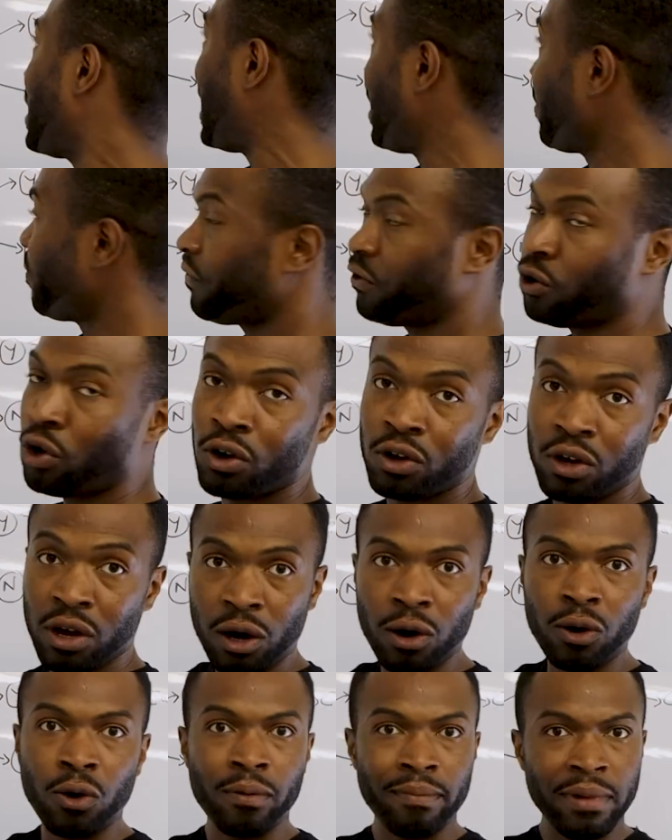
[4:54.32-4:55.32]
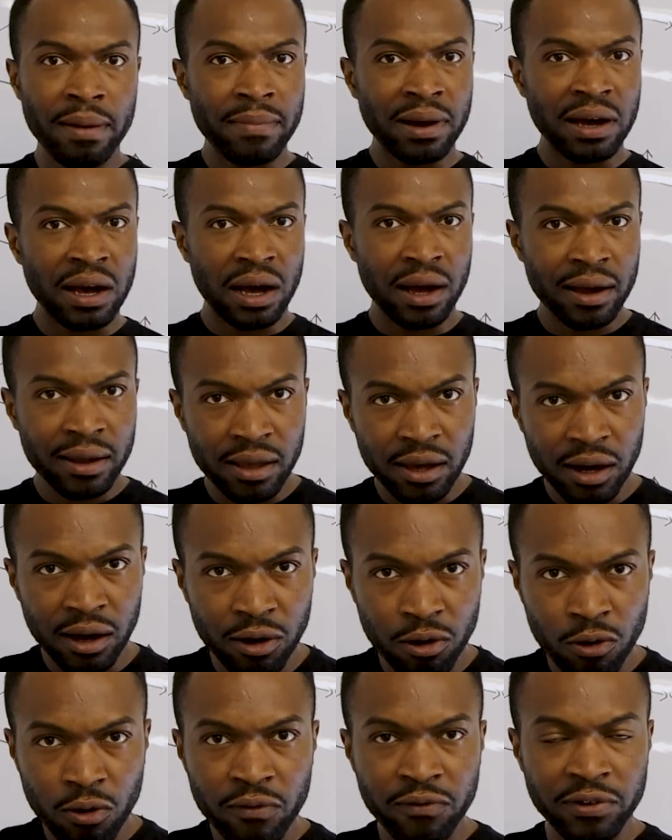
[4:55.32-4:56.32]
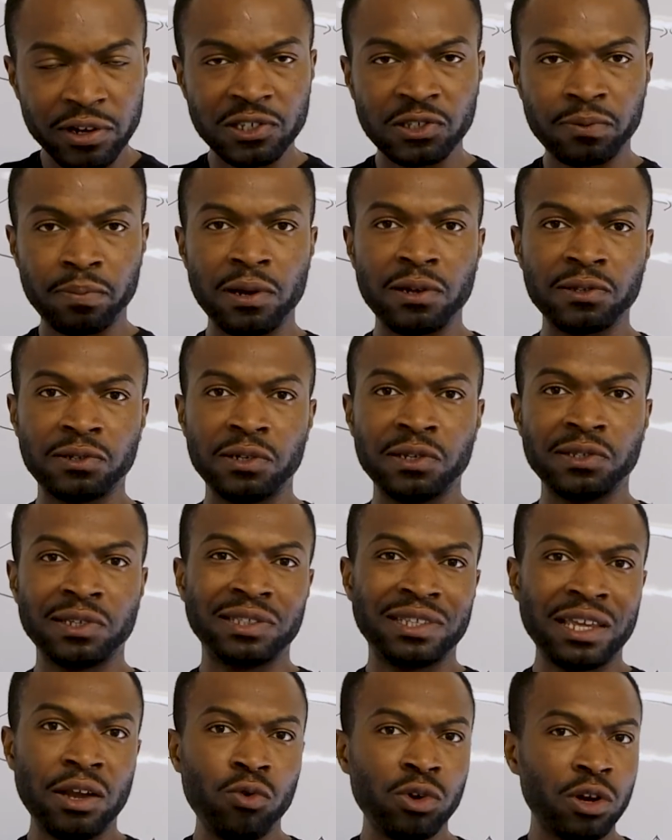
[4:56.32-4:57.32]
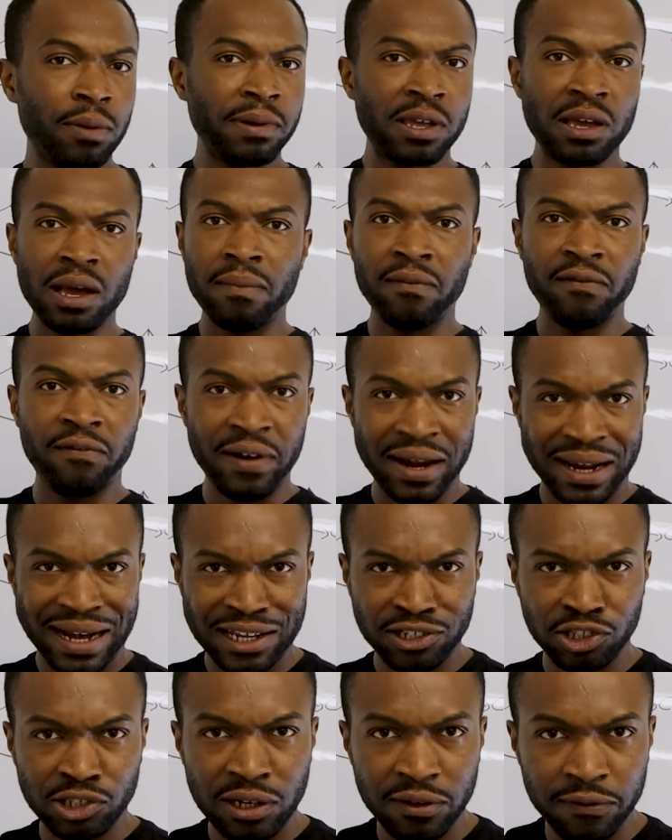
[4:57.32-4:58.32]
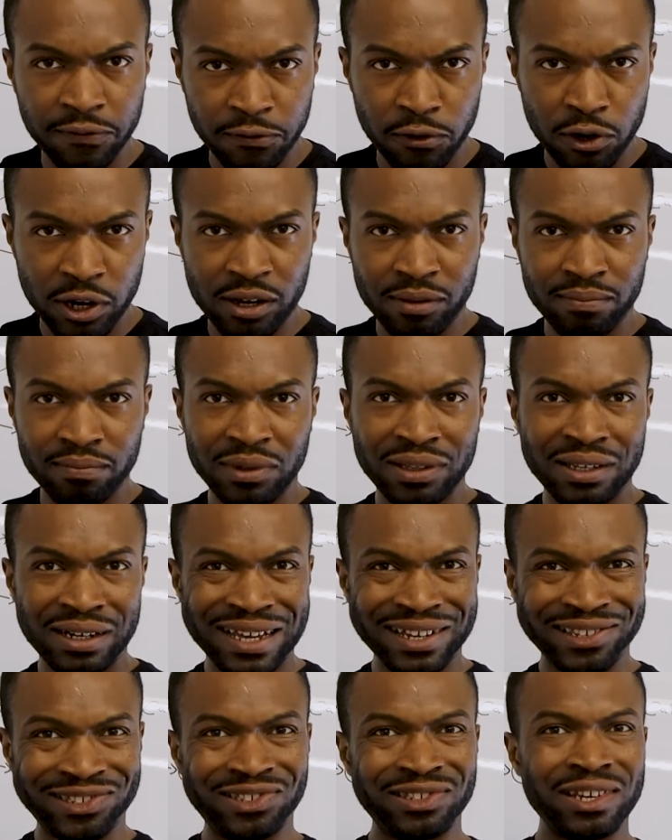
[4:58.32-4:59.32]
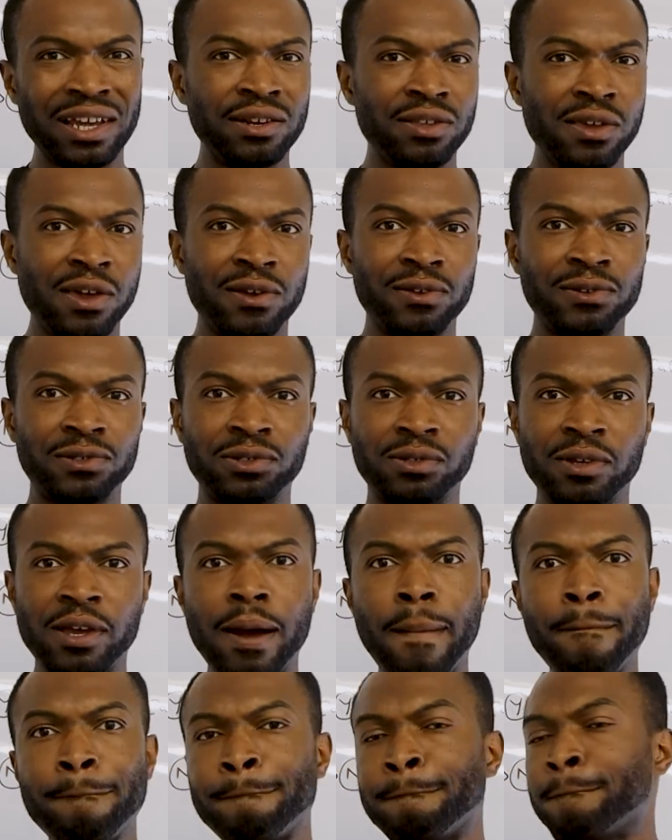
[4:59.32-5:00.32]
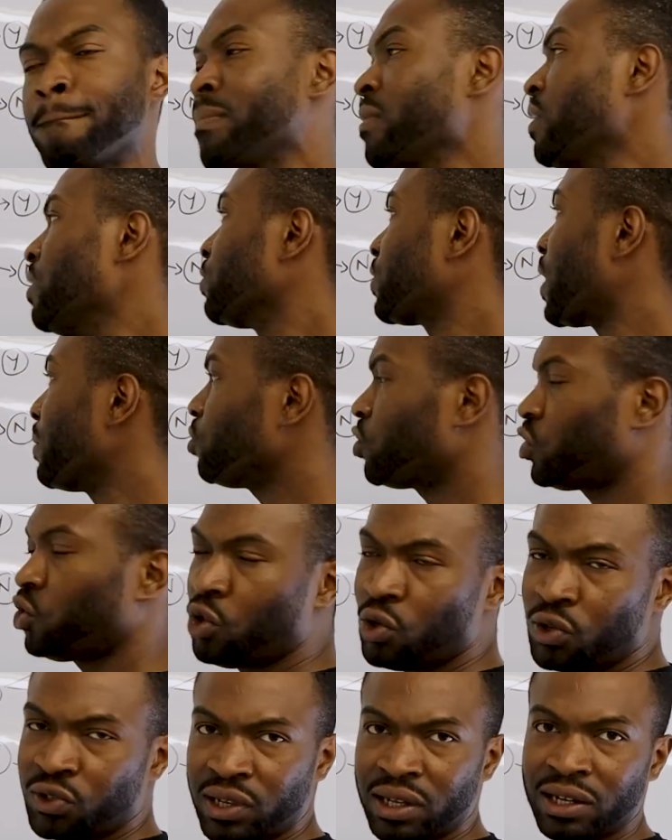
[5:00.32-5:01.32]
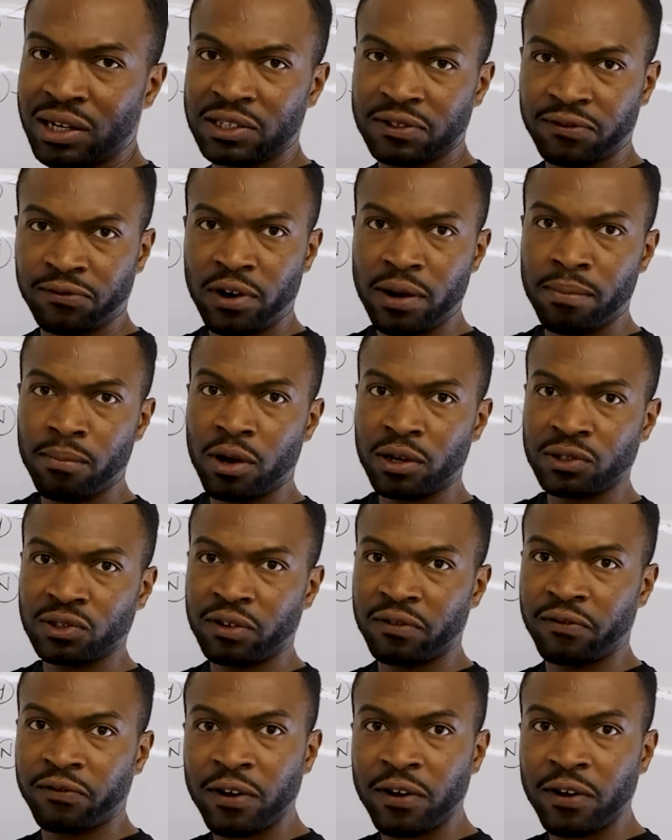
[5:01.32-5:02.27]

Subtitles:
if your goal, remember our goal for this person is that they want to become financially free in the next 10 years, yeah? So I'm just using this framework. So the